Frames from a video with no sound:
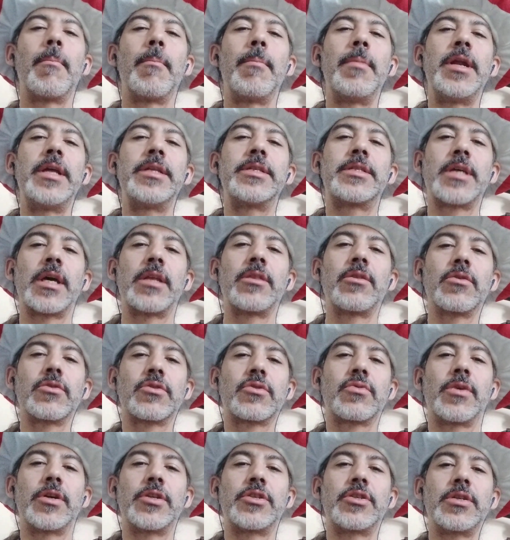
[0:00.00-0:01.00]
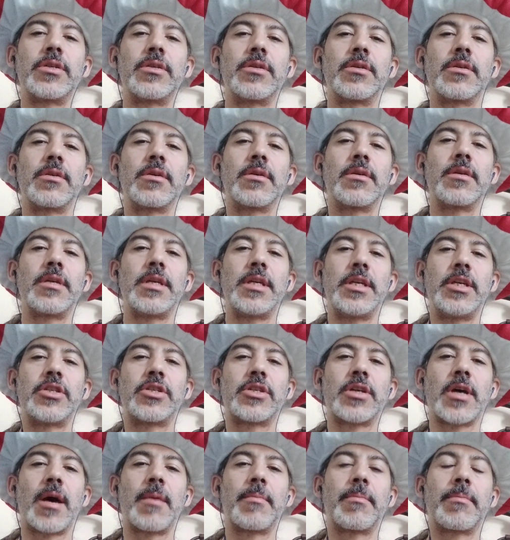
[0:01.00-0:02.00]
Nintendo Switch
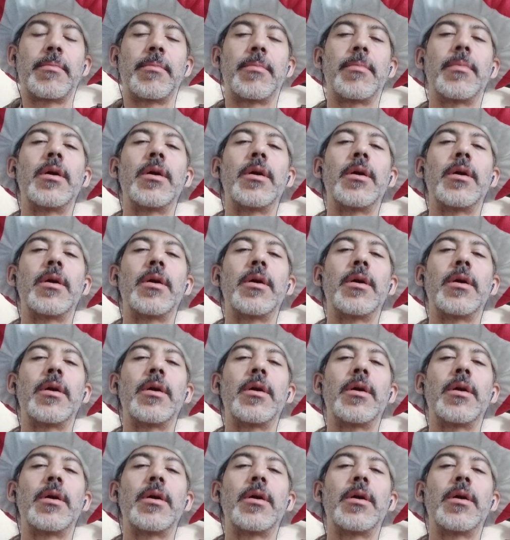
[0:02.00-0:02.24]
eShop